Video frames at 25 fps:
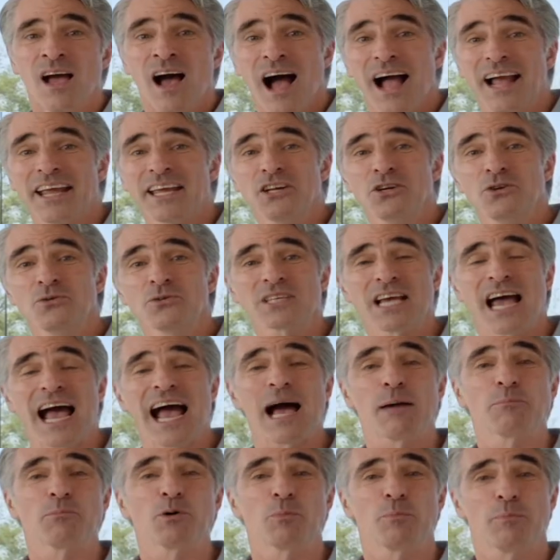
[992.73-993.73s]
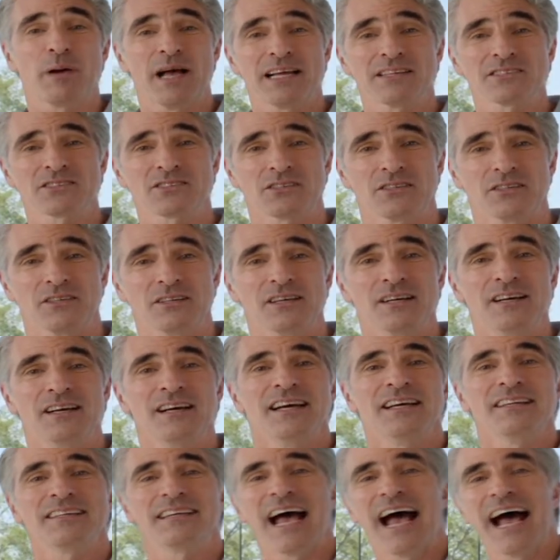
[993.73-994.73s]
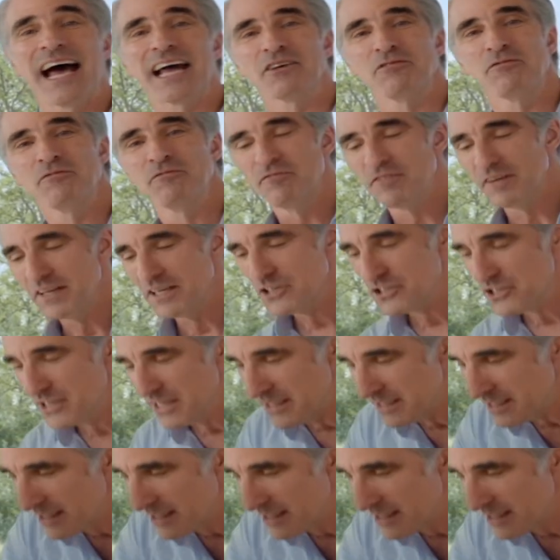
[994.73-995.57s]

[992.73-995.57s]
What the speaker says: up to 4 apps, as I mentioned, on the